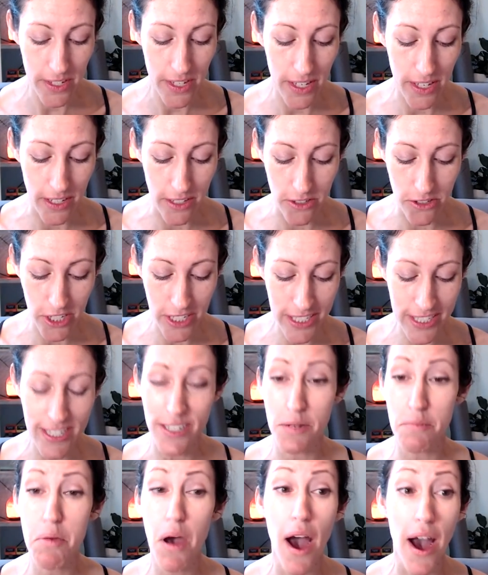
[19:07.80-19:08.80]
just on
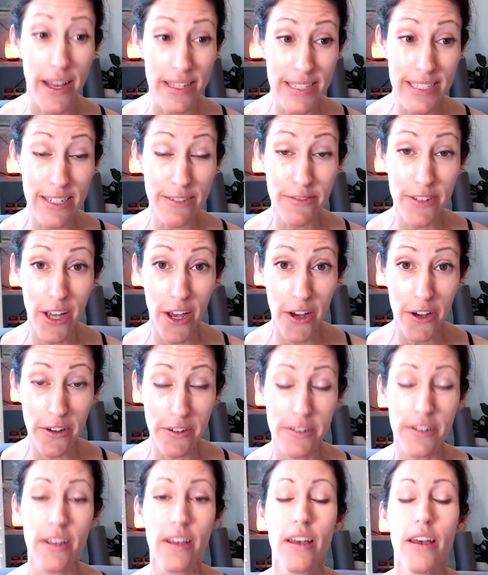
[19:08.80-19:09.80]
a positive
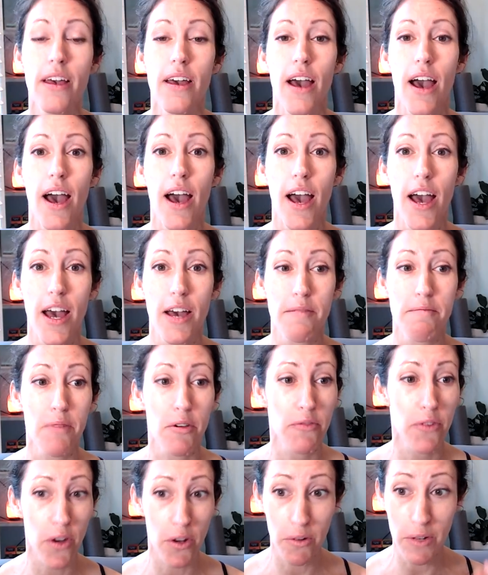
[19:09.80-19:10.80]
note um,
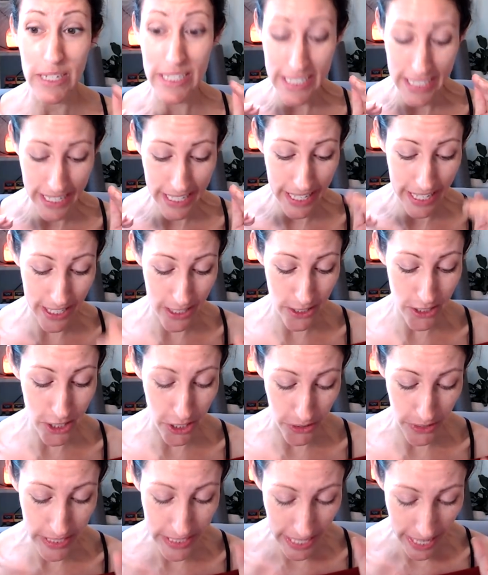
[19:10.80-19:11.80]
before we dig into
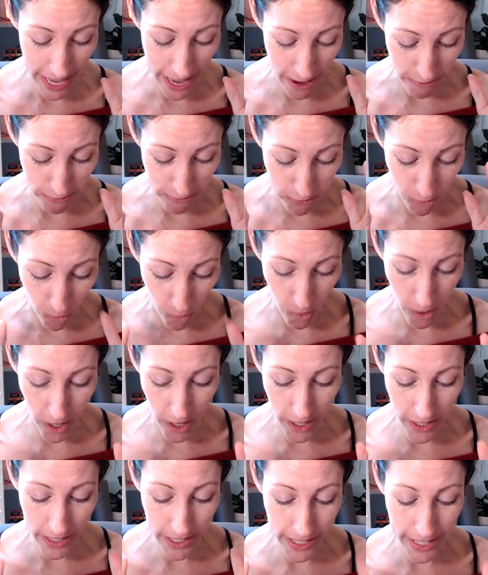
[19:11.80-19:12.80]
because I have
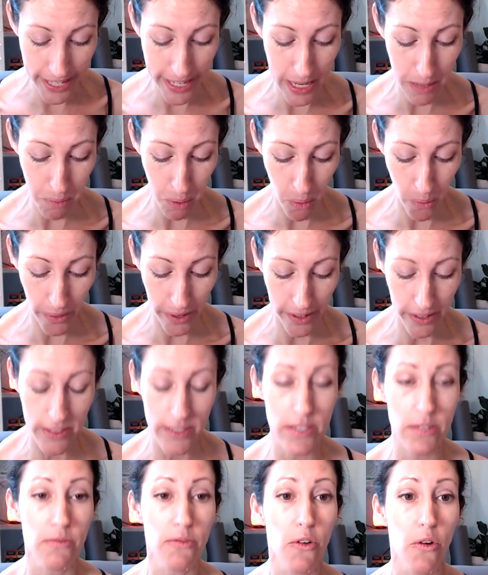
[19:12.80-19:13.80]
four key
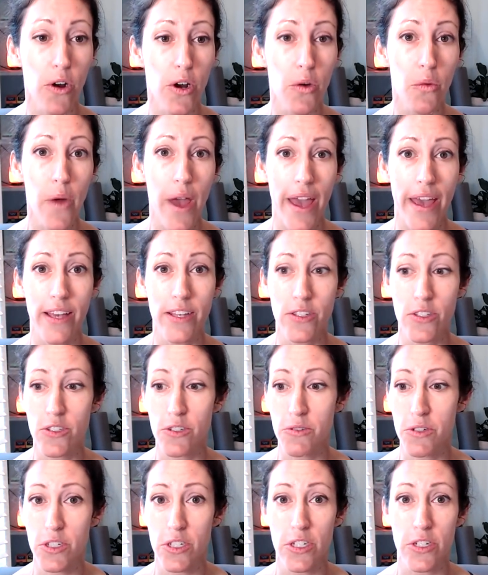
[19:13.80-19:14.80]
points, four ways to
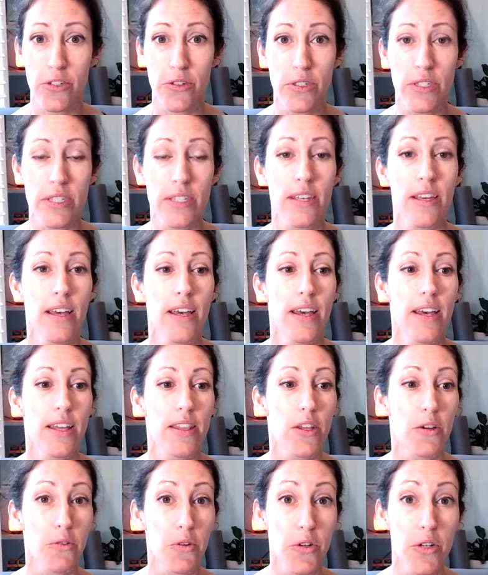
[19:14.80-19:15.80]
reduce
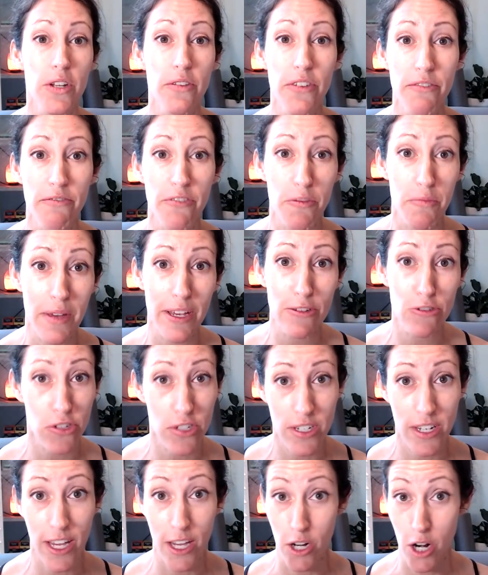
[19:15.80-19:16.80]
the root of
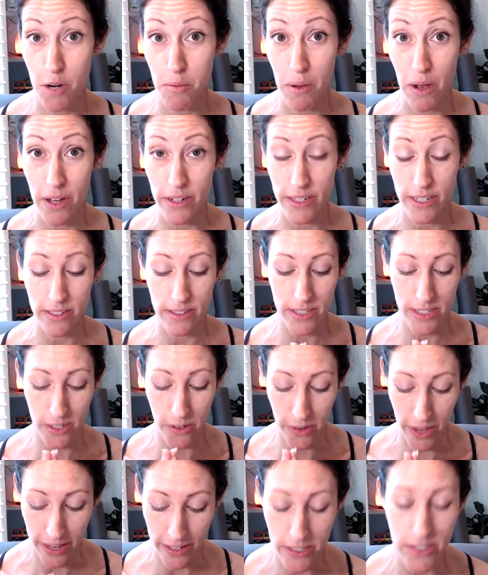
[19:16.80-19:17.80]
inflammation in our bodies.
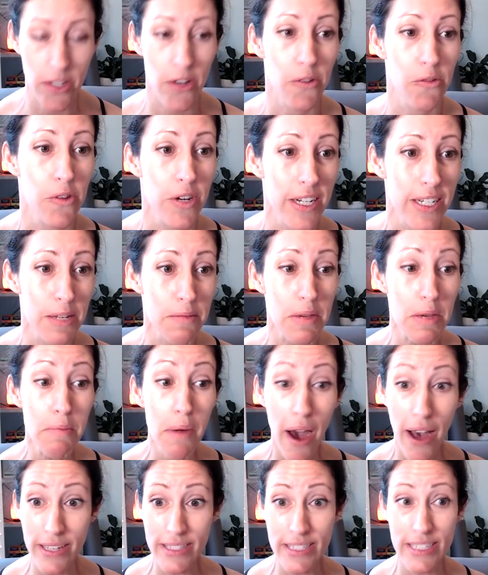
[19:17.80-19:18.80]
Okay, so we're going to be
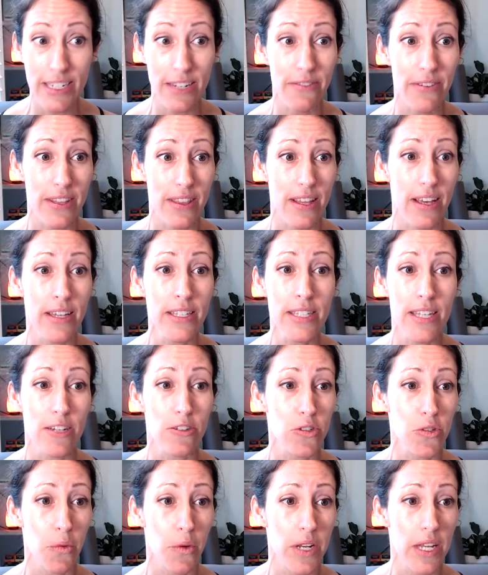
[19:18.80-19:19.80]
positive in this. I
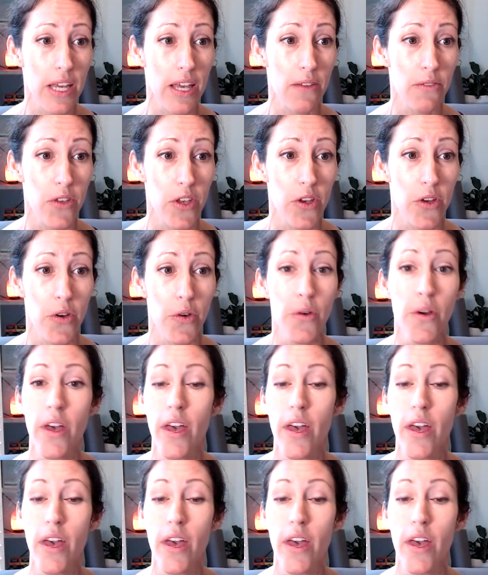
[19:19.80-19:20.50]
just want to give you